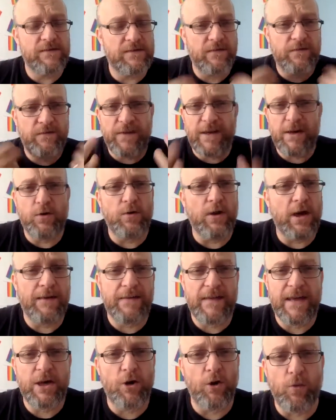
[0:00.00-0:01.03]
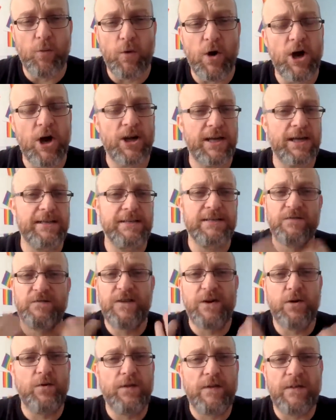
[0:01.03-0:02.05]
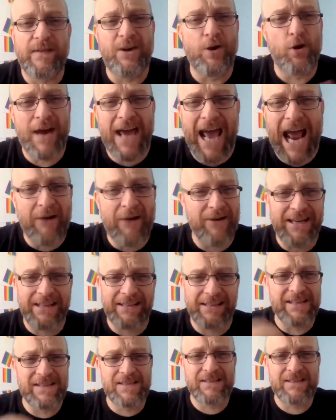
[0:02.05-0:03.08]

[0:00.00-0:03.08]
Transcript: to feel like they're not working, to feel that they're not carrying